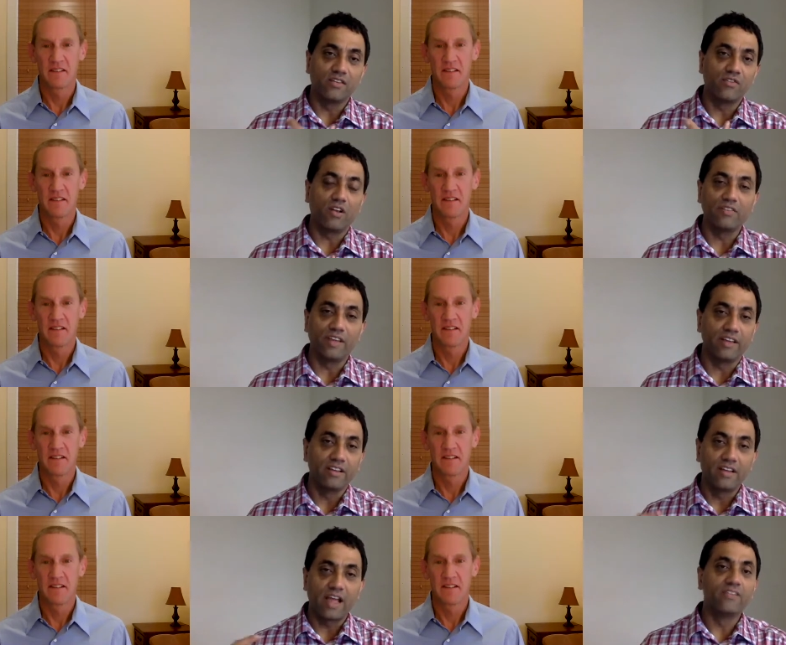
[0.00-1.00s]
Speaker 1: evolving
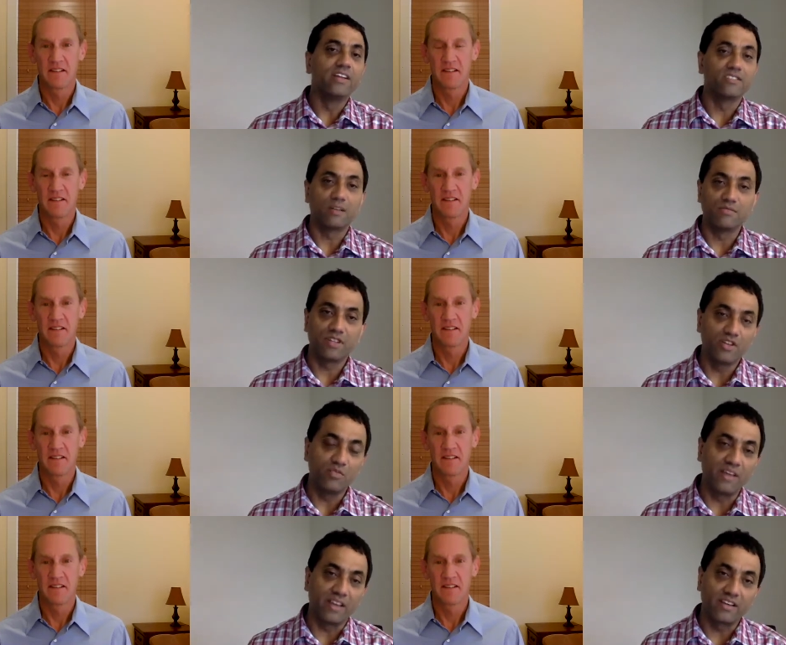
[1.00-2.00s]
every assumption
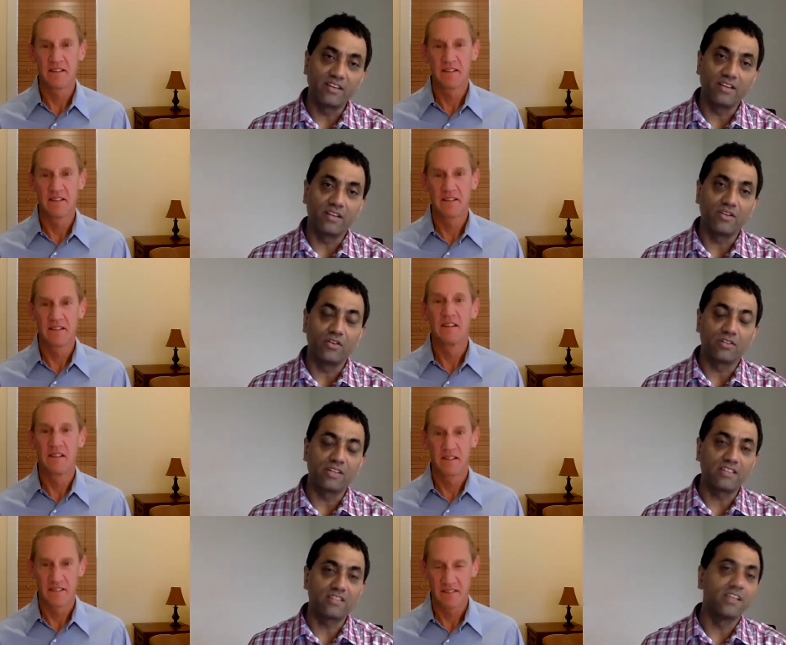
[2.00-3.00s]
you make. You're
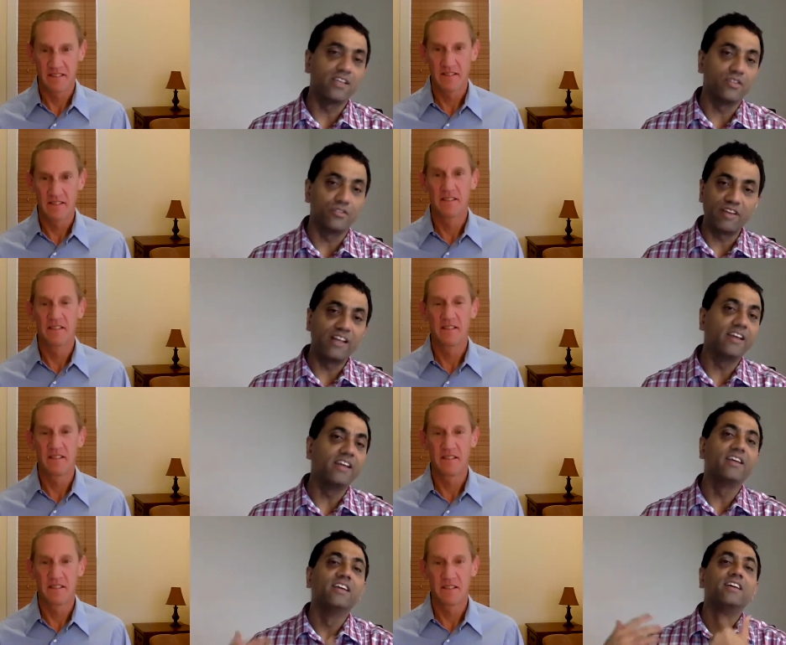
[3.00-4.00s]
testing, you're
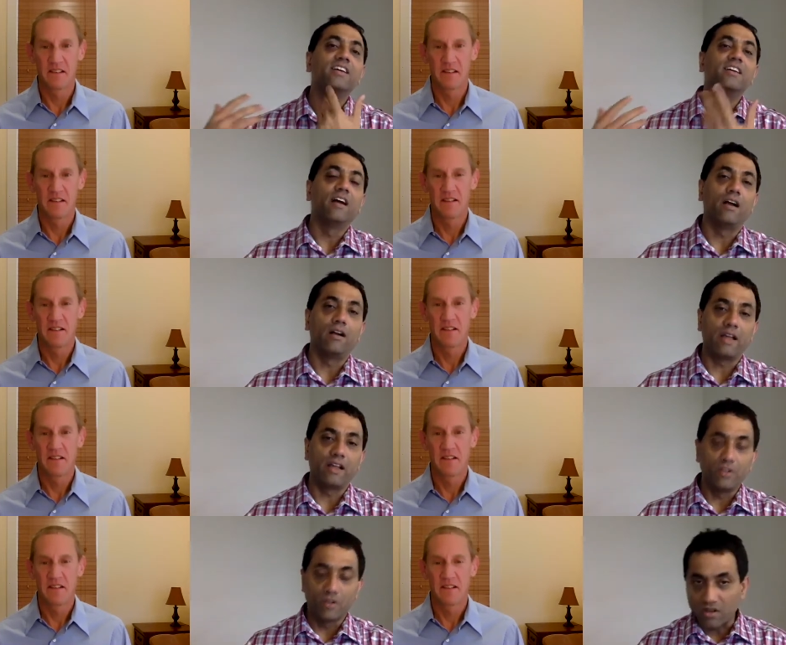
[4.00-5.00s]
failing, uh,
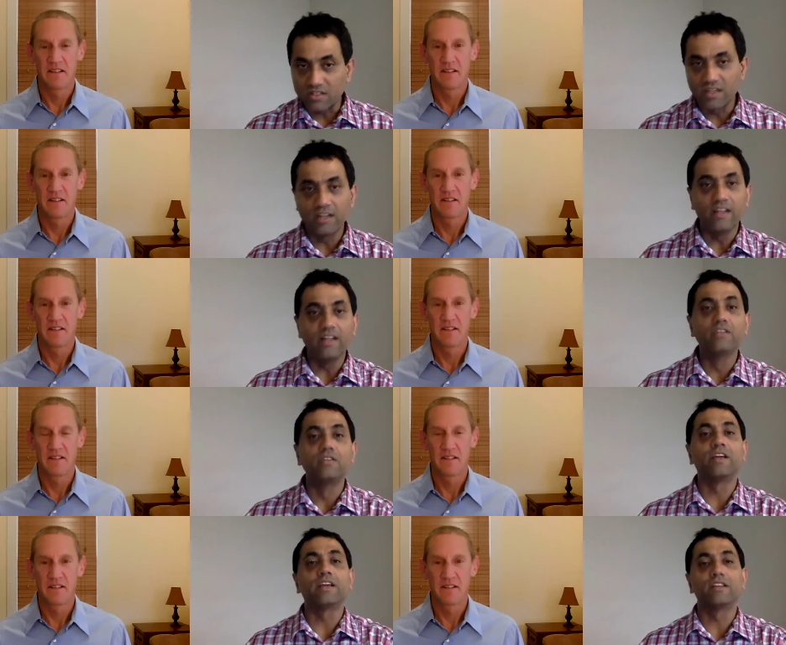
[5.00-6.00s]
and you constantly need
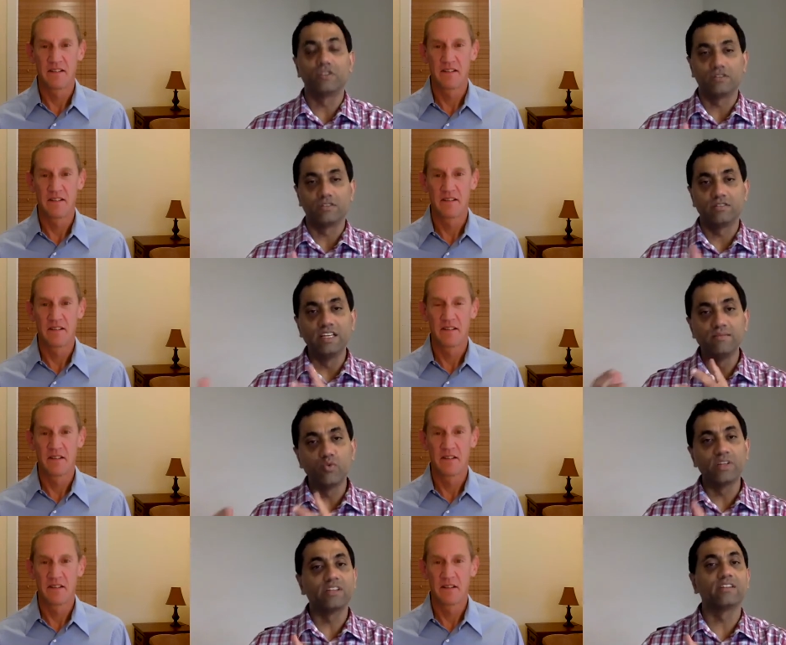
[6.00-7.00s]
to take your
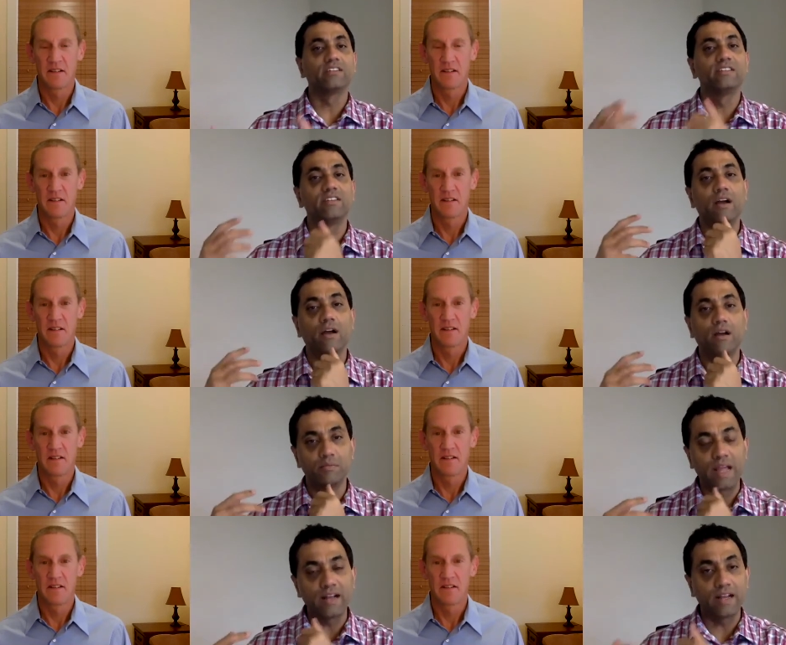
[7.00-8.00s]
team with it uh,
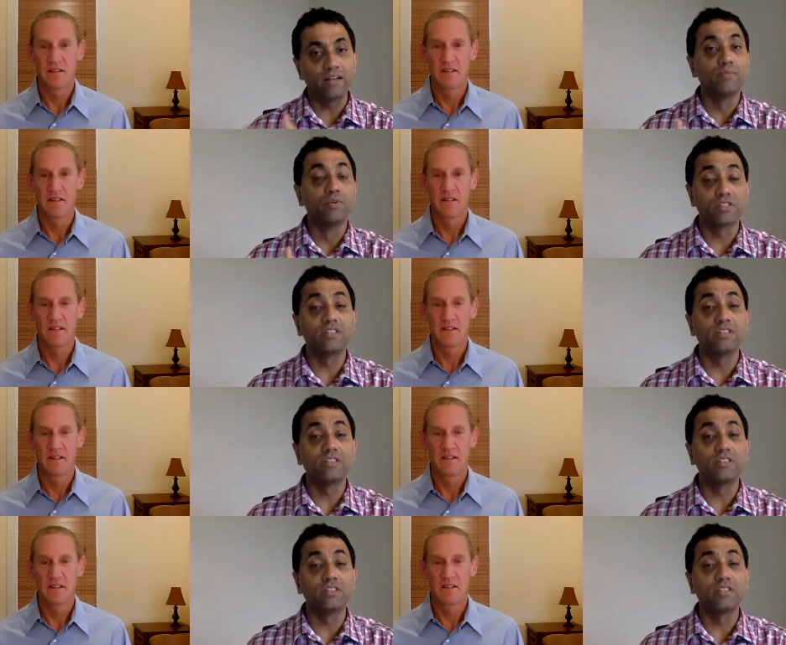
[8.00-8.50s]
and, and push the